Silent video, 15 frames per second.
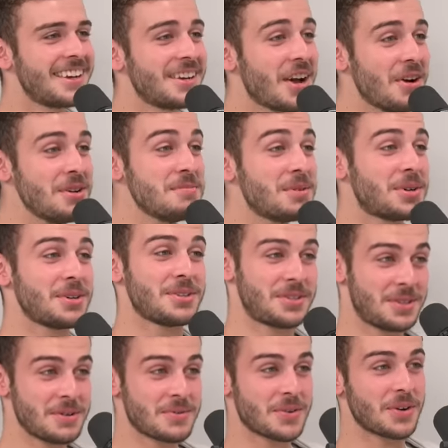Only because
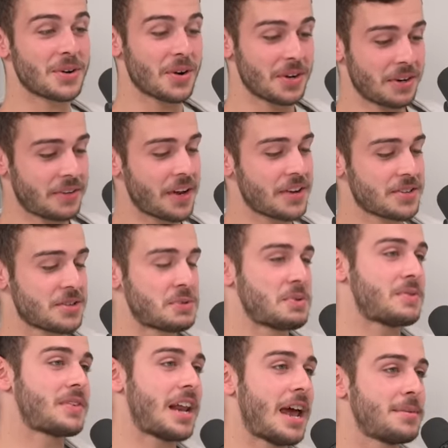you've got connotations
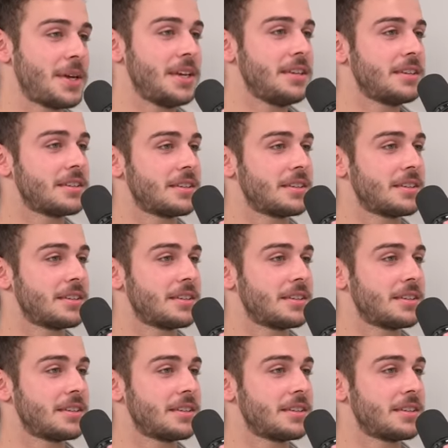with clammy.